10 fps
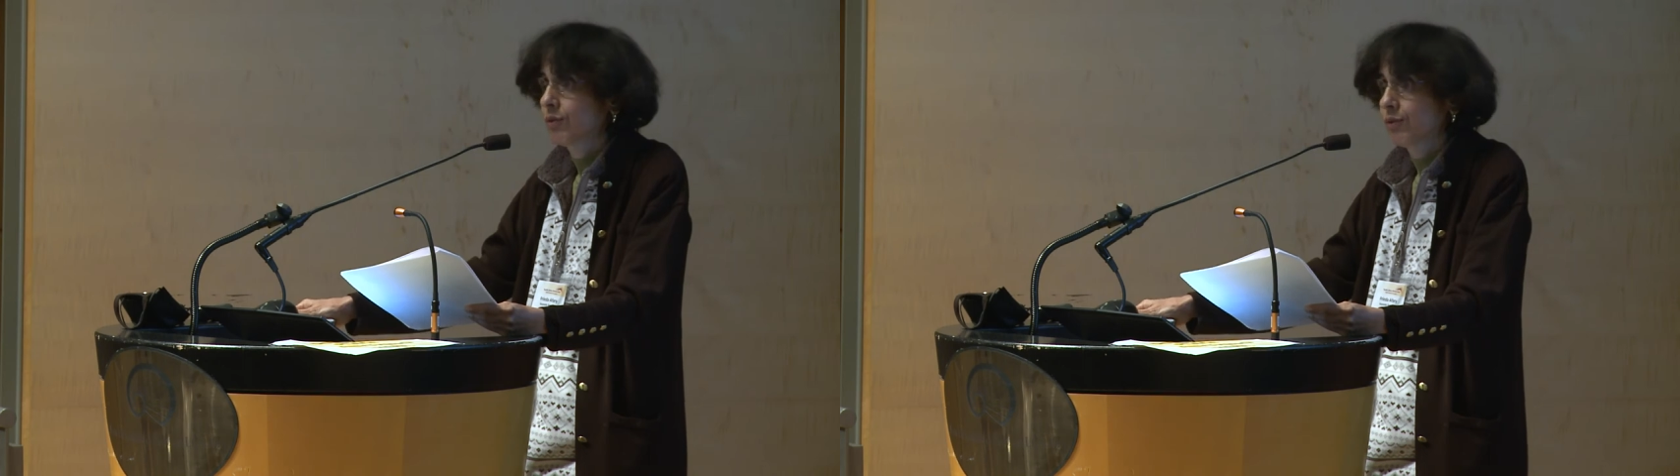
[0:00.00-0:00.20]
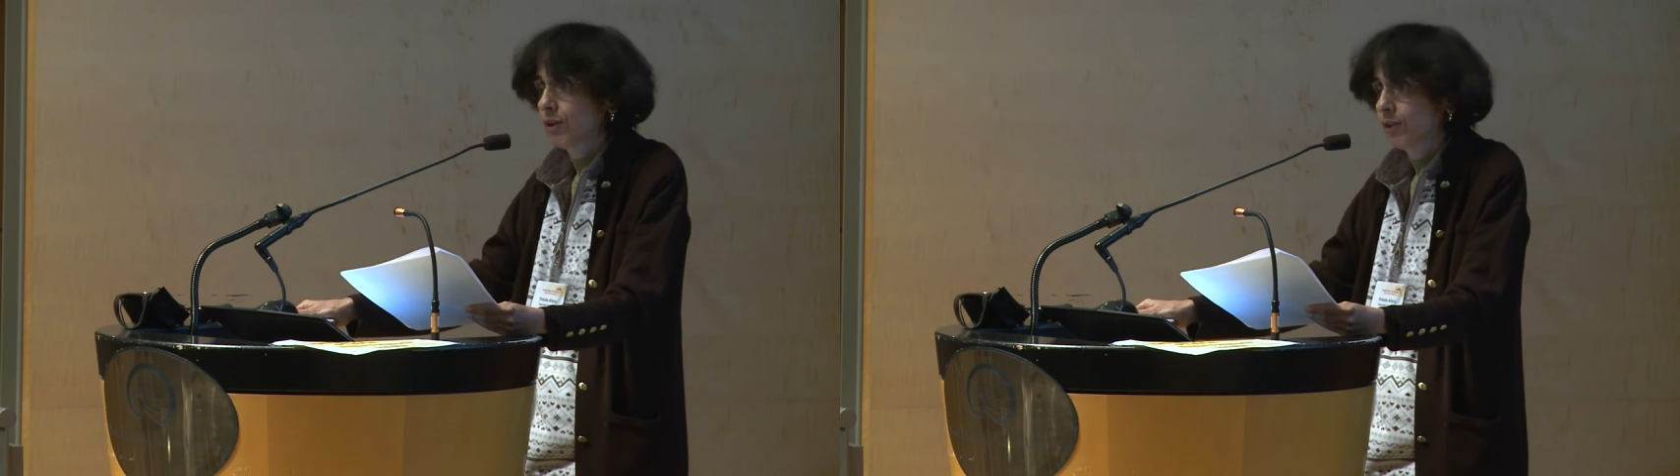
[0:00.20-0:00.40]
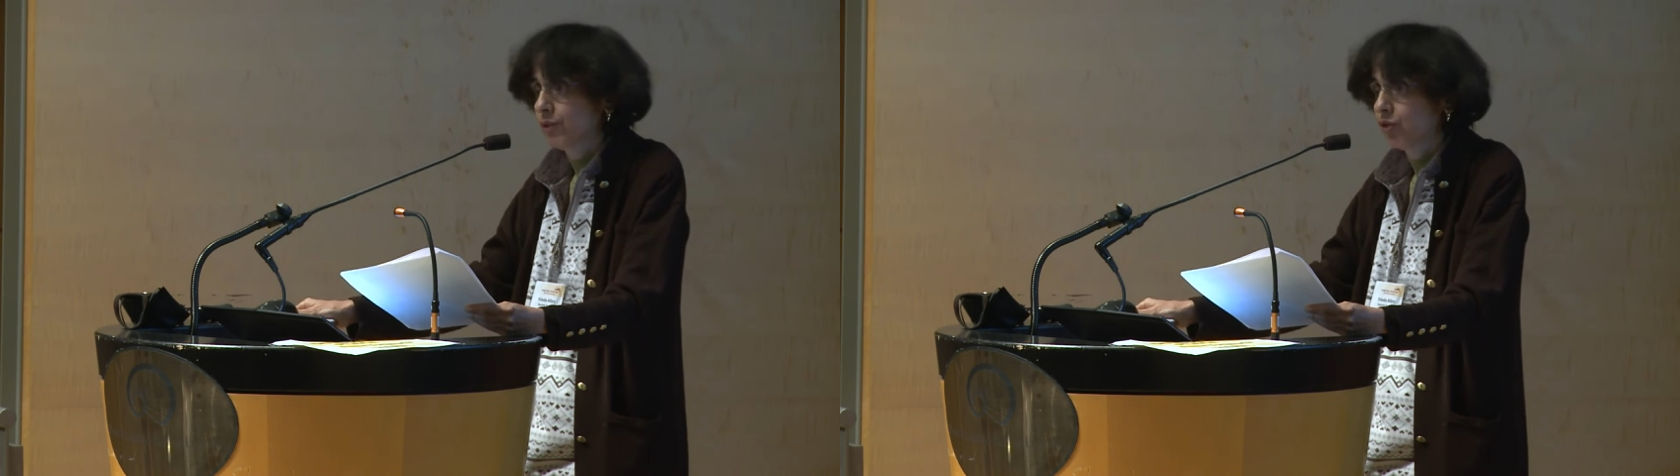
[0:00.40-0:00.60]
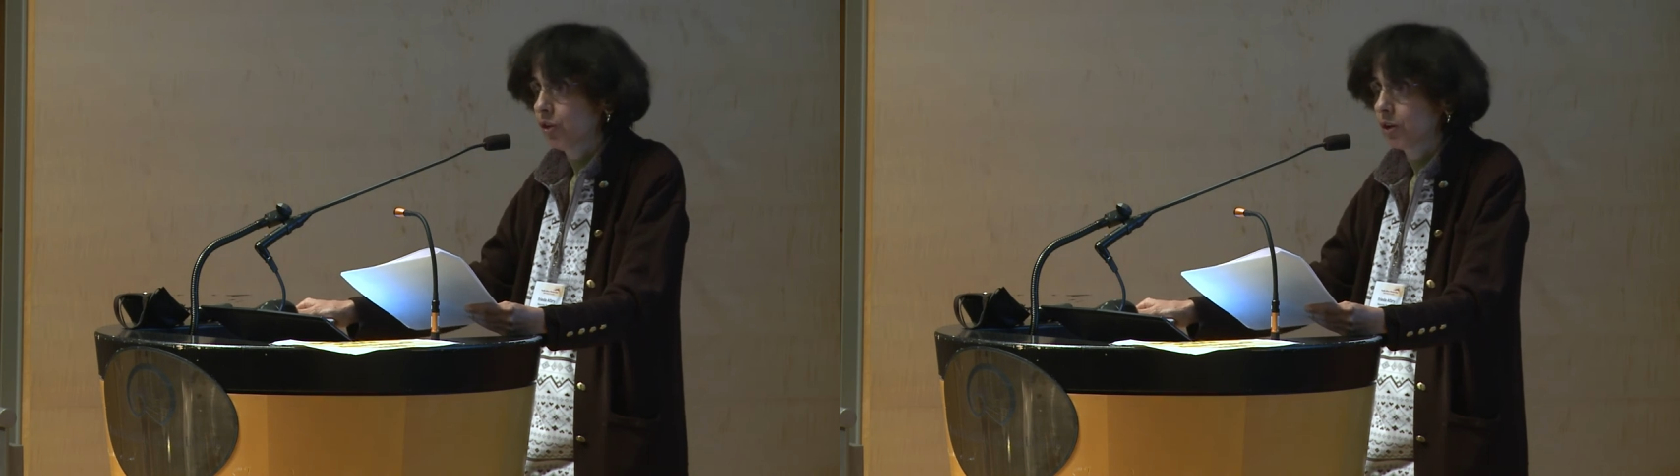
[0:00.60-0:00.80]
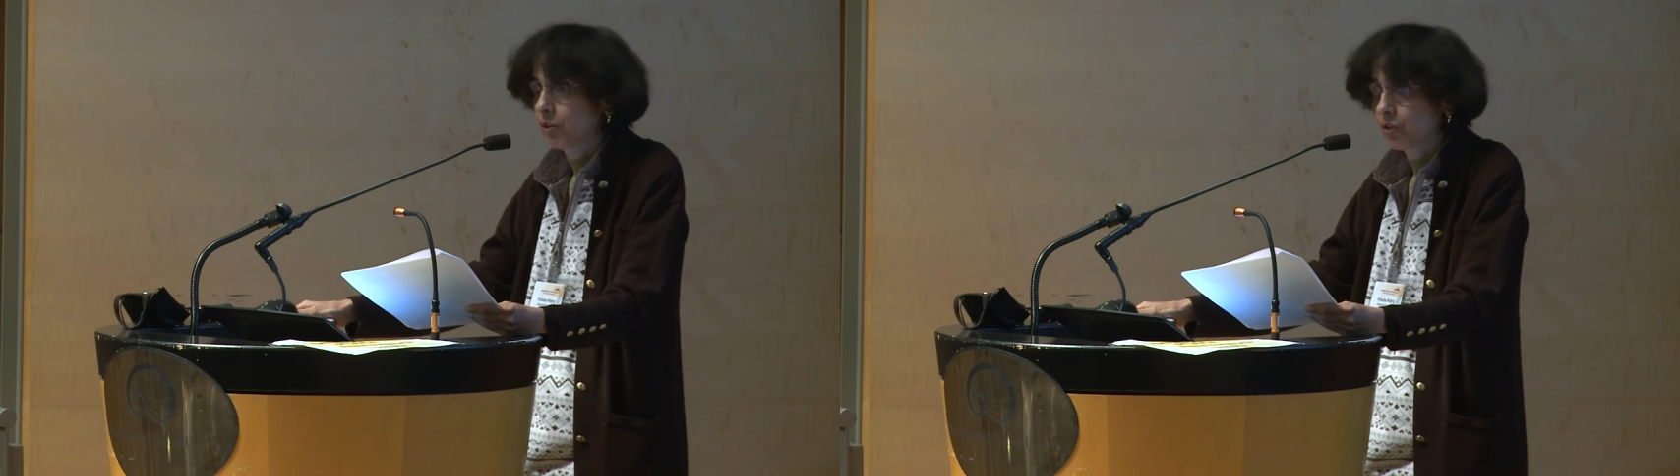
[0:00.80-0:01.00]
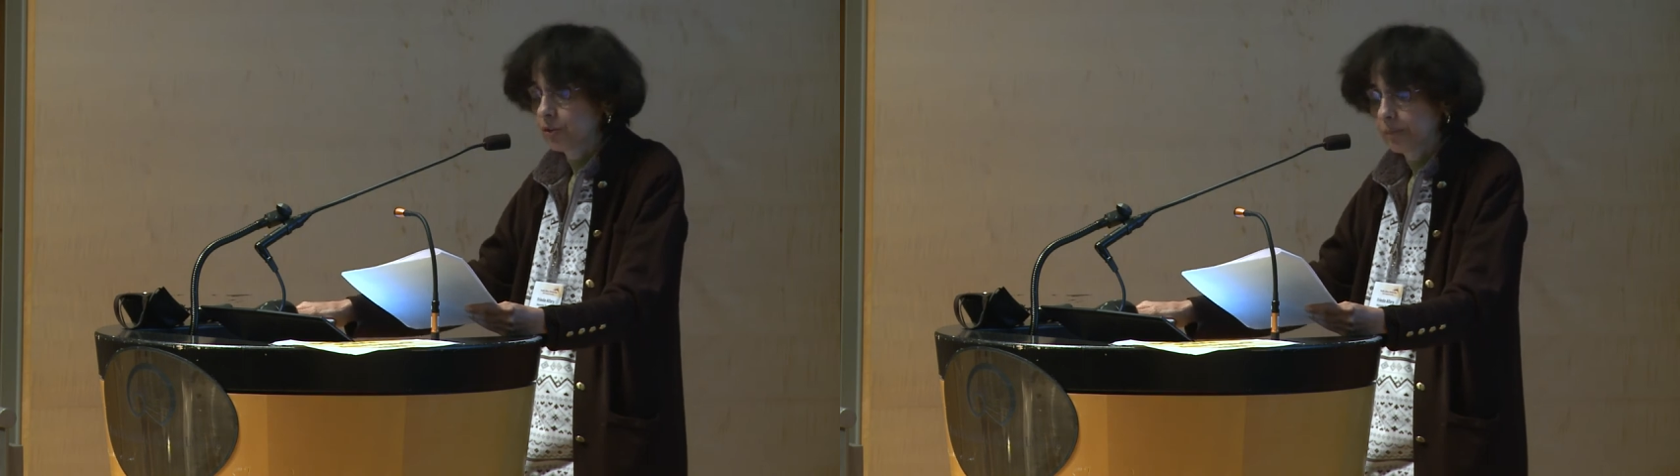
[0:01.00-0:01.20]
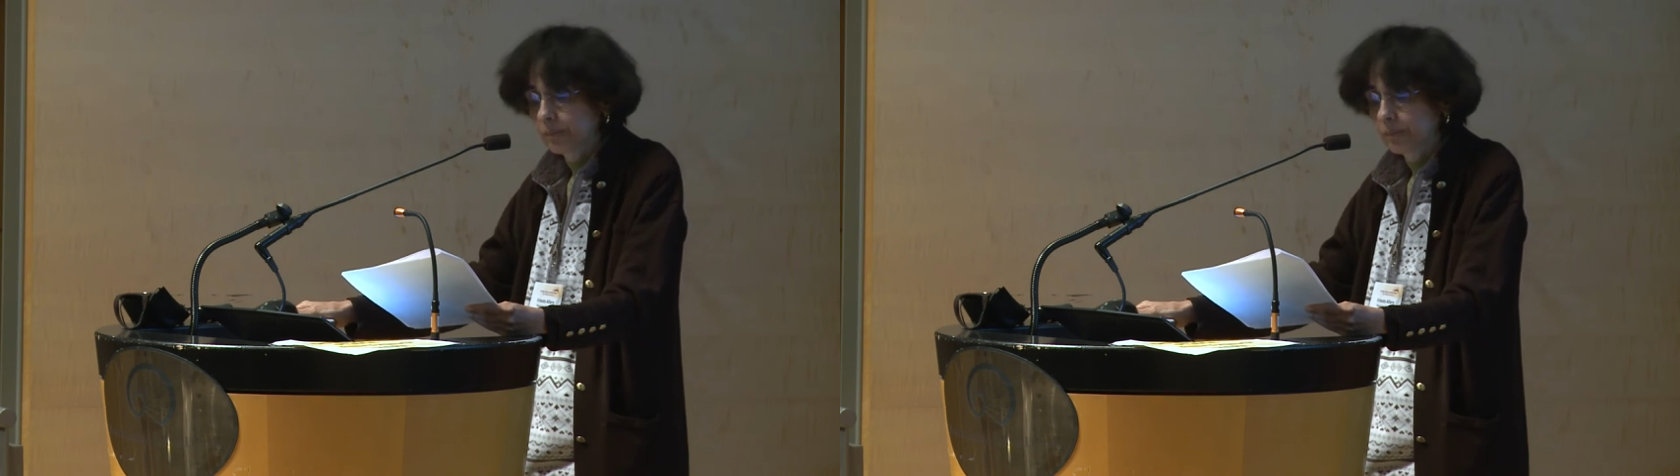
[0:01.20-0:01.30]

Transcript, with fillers: free of charge.